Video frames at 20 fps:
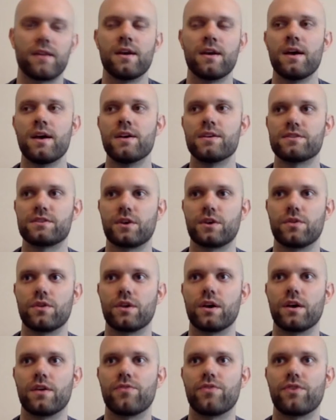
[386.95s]
So
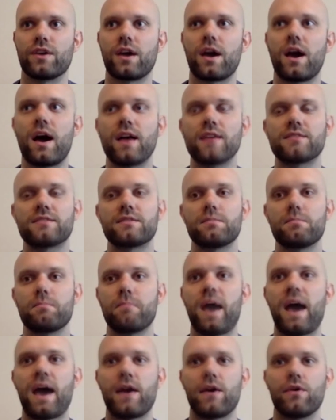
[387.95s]
the constant
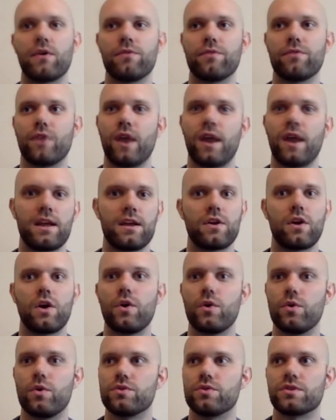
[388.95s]
battle for any
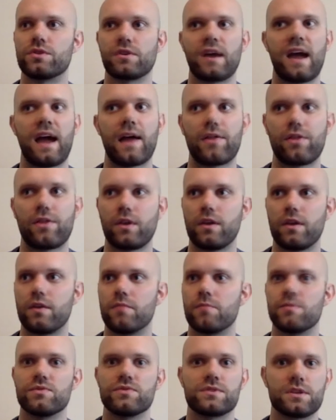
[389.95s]
coach or athlete or
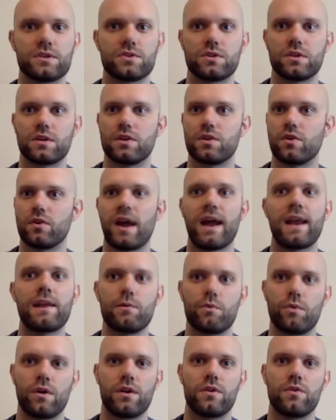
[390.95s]
musician or
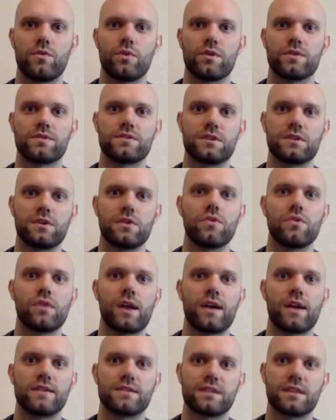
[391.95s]
anyone who wants to
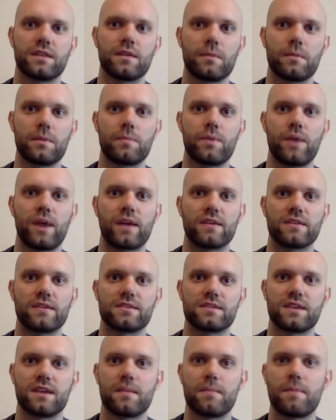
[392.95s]
utilize deliberate practice
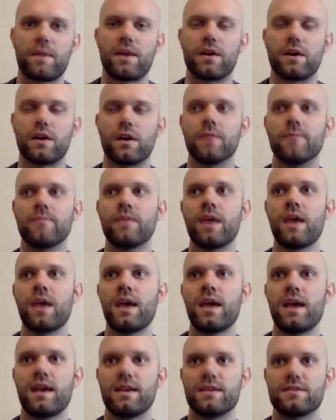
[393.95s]
to get better
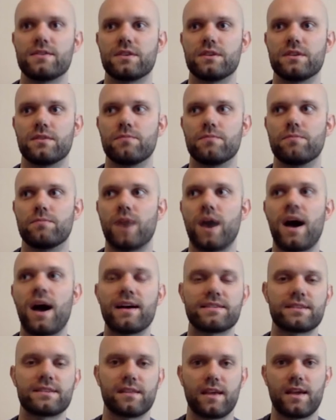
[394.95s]
is to
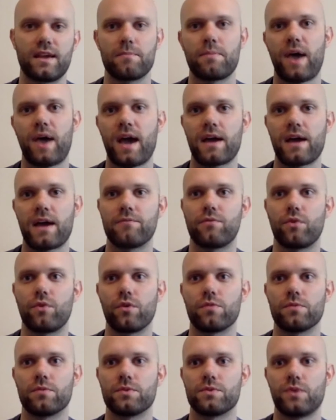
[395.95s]
oscillate back and
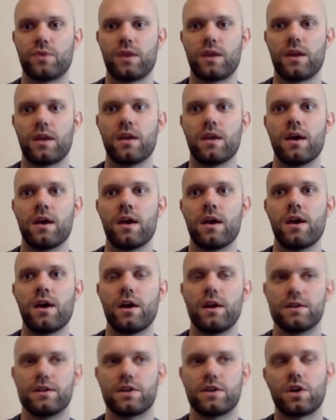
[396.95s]
forth between
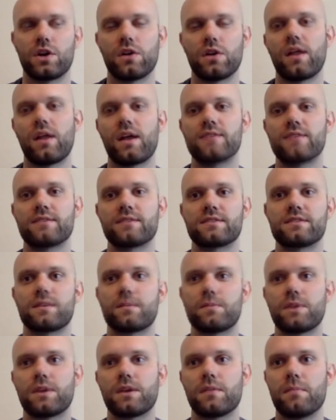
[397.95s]
internalizing
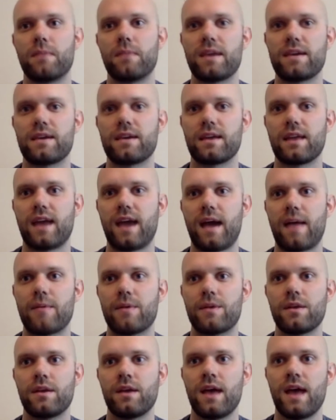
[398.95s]
something and making it a
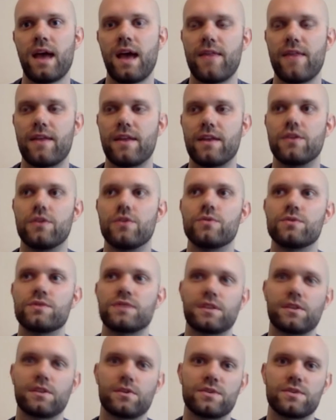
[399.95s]
habit, and then
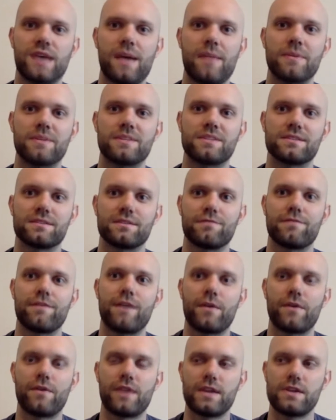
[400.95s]
using those habits as the
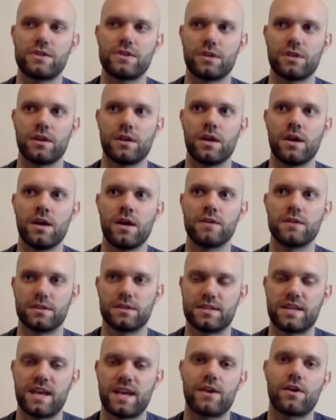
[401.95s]
foundation to
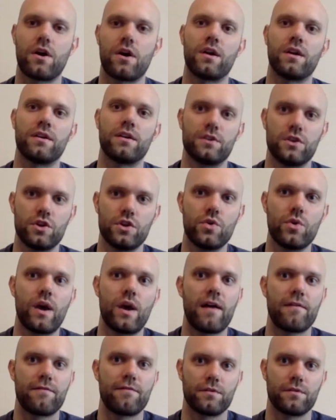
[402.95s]
take on new
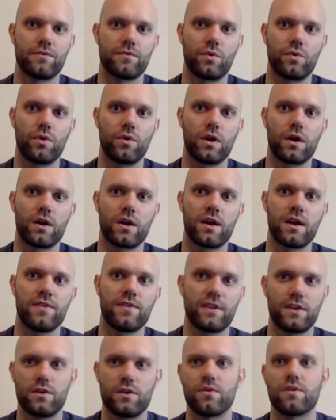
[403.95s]
effortful work
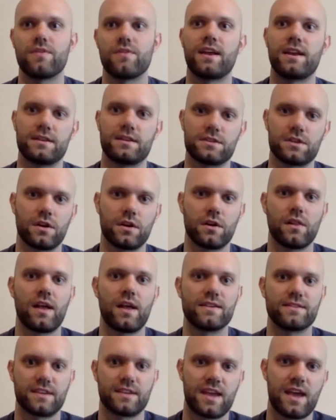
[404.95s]
that you can then
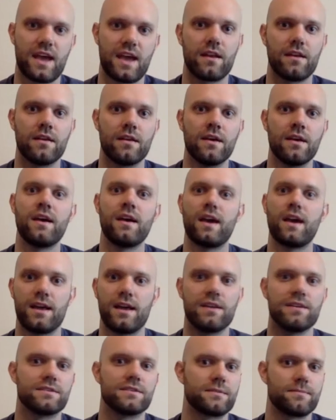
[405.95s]
internalize again
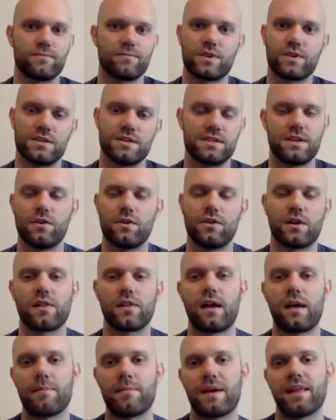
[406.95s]
and continue to
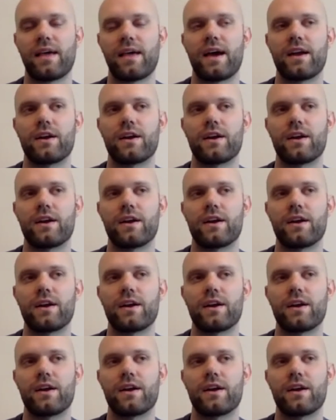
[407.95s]
climb that ladder.